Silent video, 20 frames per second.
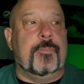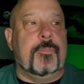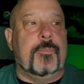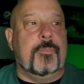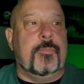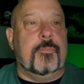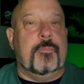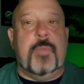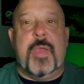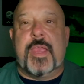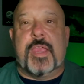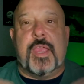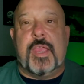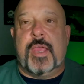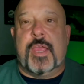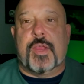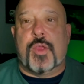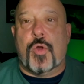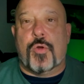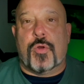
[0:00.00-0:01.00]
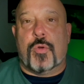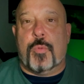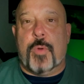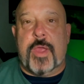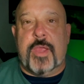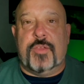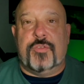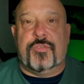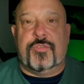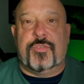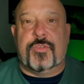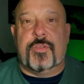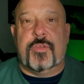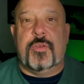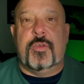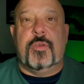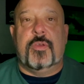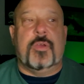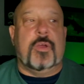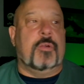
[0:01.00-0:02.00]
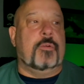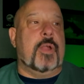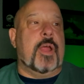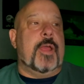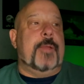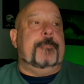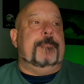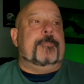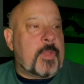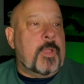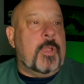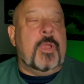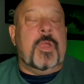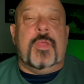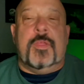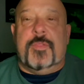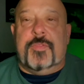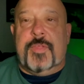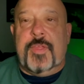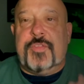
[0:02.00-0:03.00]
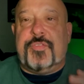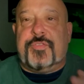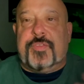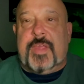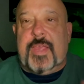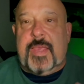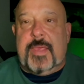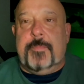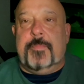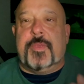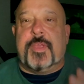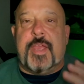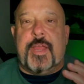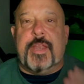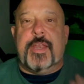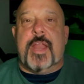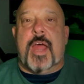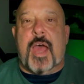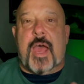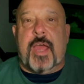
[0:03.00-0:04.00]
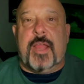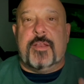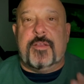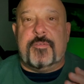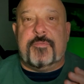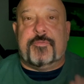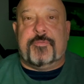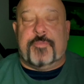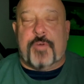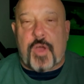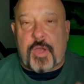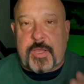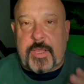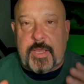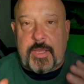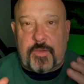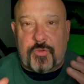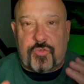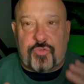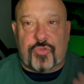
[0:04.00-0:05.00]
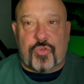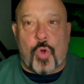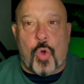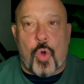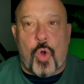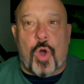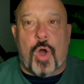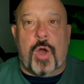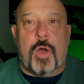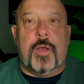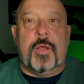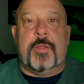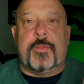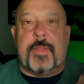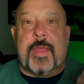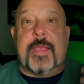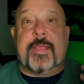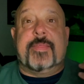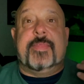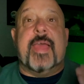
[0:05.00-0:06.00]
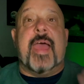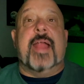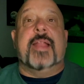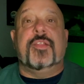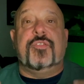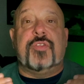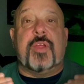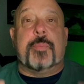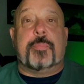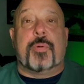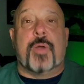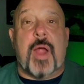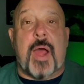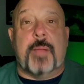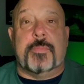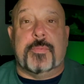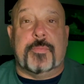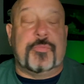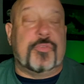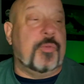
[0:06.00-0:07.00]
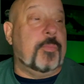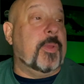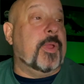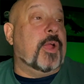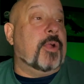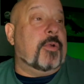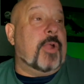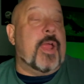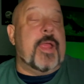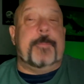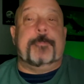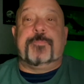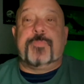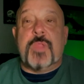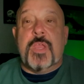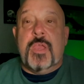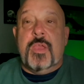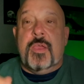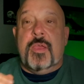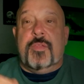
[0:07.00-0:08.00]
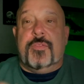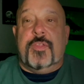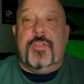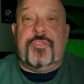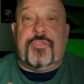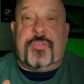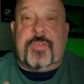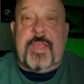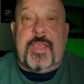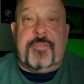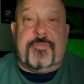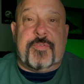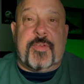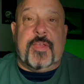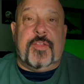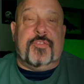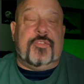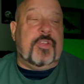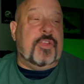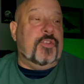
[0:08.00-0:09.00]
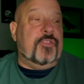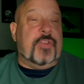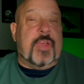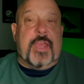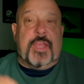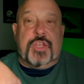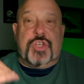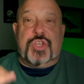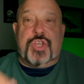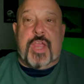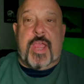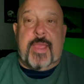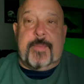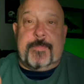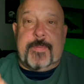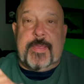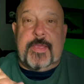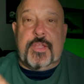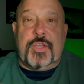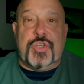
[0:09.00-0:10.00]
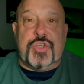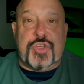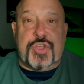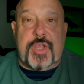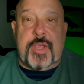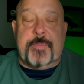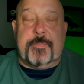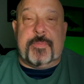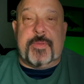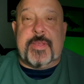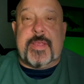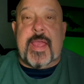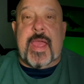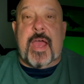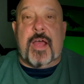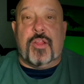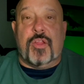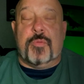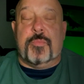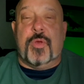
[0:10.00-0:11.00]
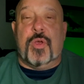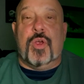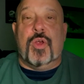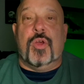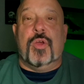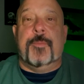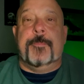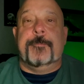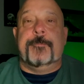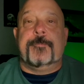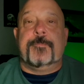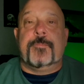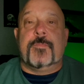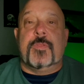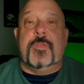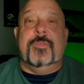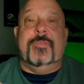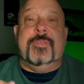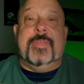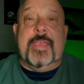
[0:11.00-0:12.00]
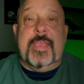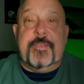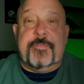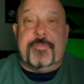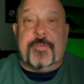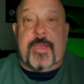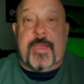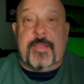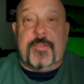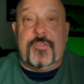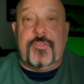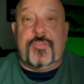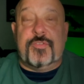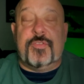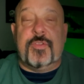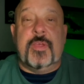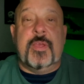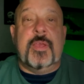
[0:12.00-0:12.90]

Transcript: making it go to waste, all right? This team cannot fucking score. Like, that is a problem to me, all right? This defense is a championship caliber defense,